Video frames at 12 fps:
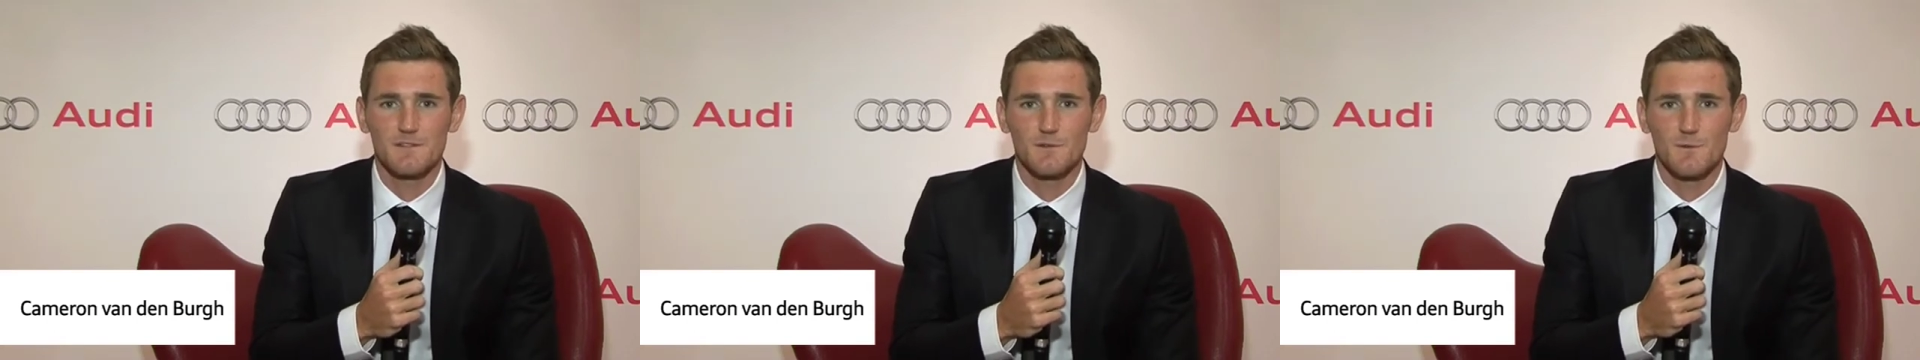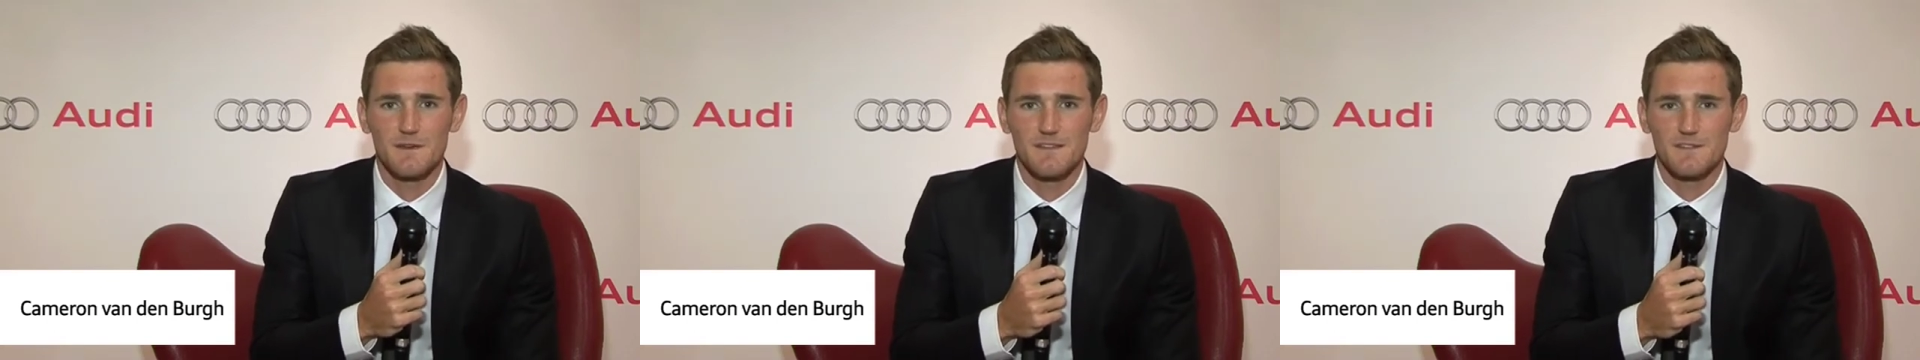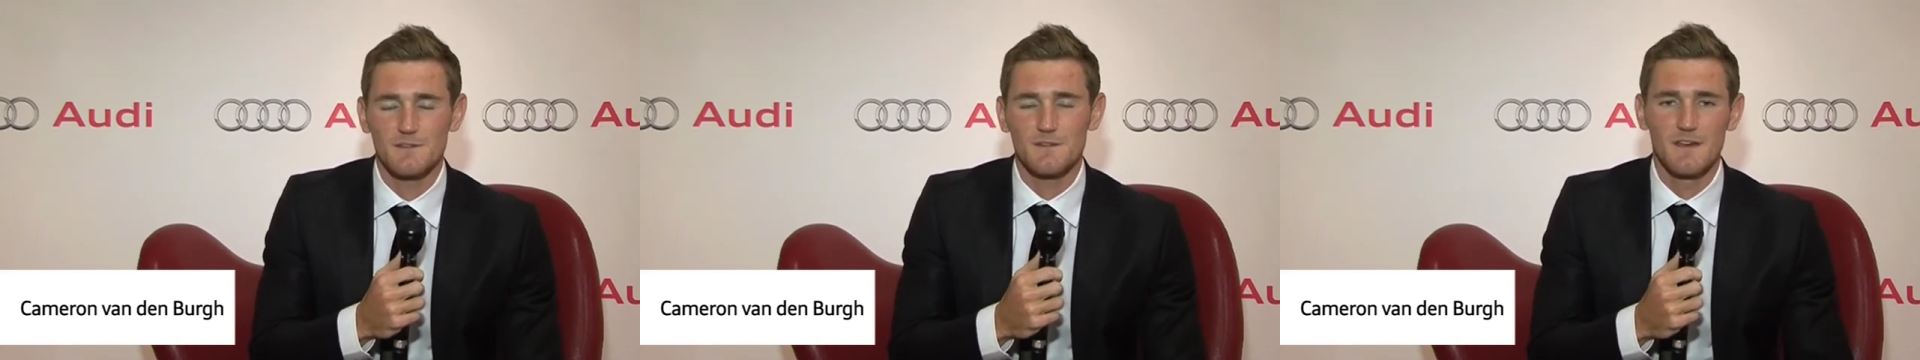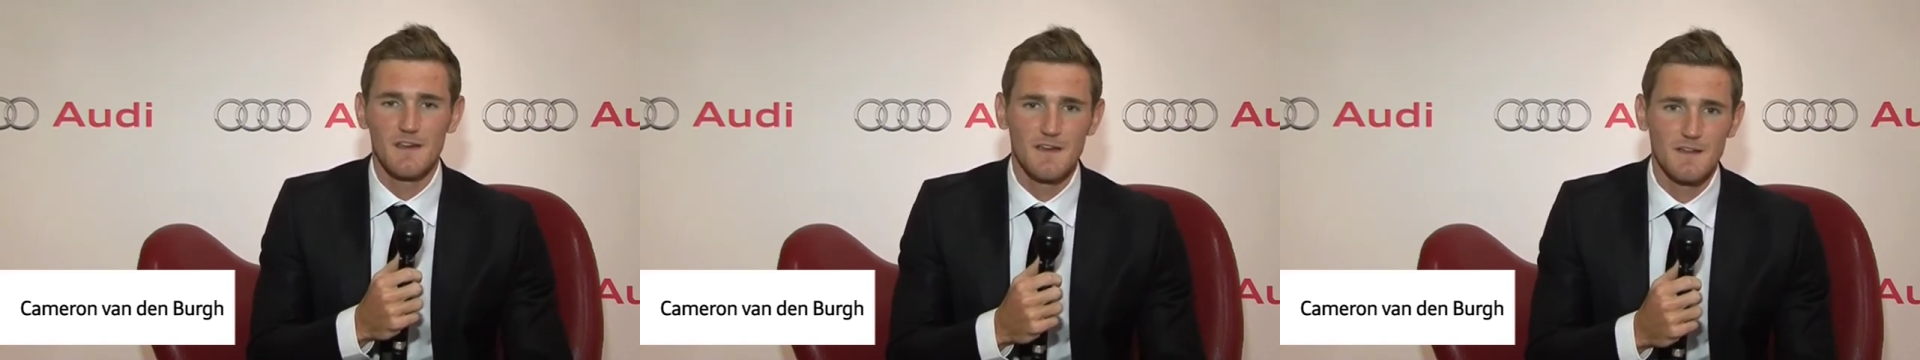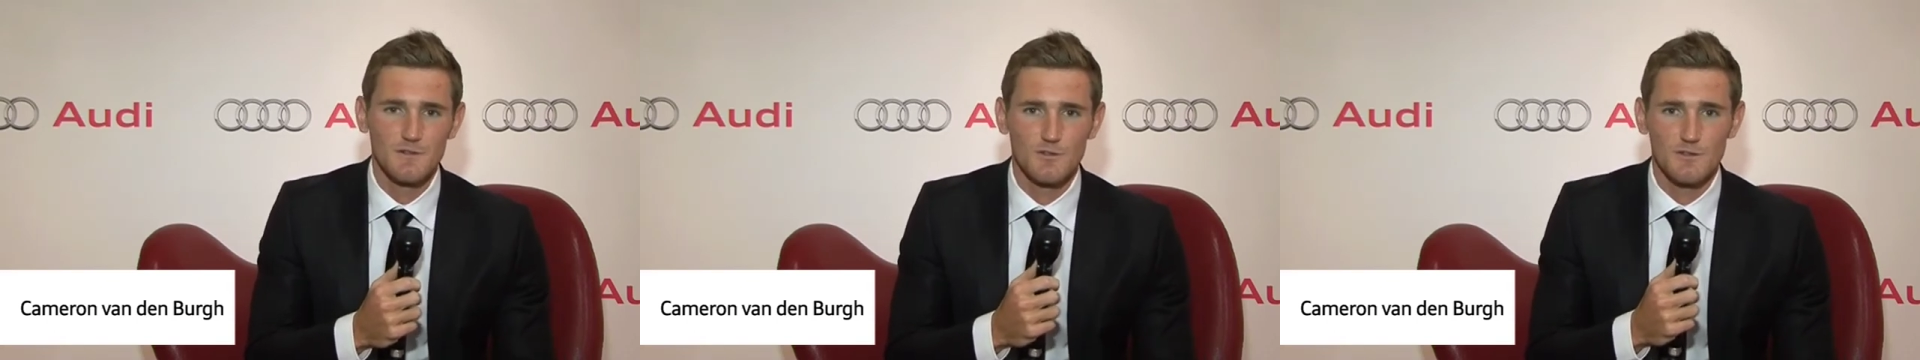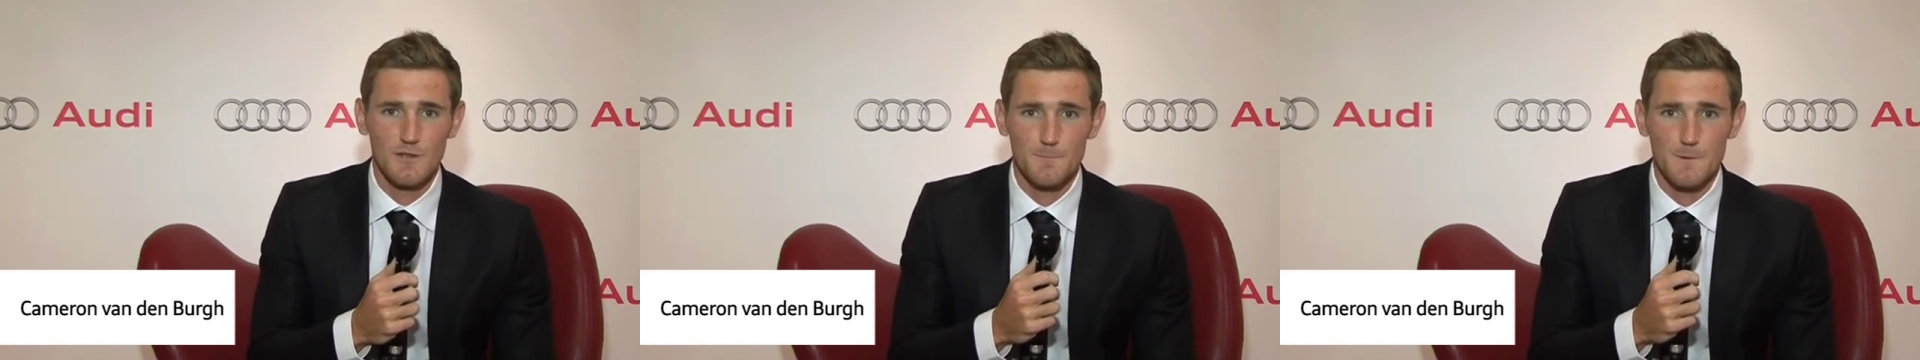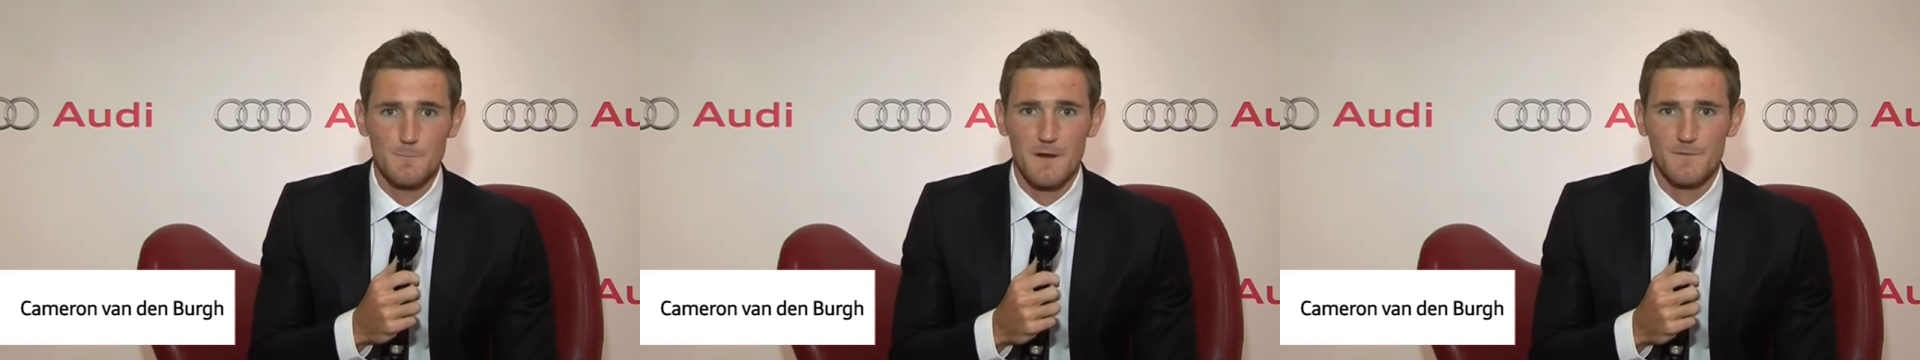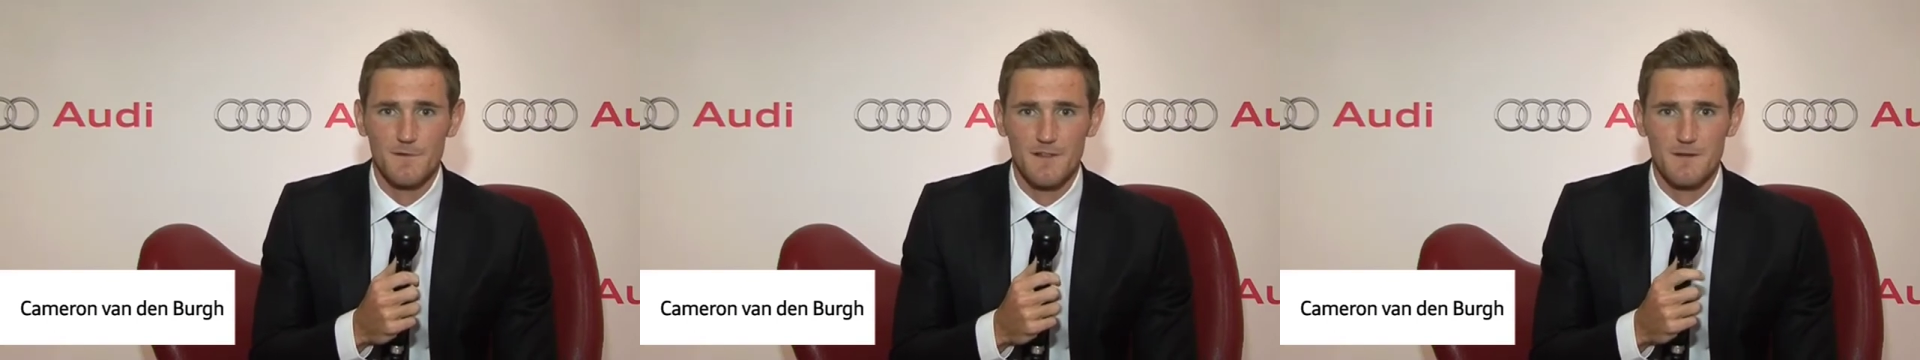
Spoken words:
2 weeks to start preparing for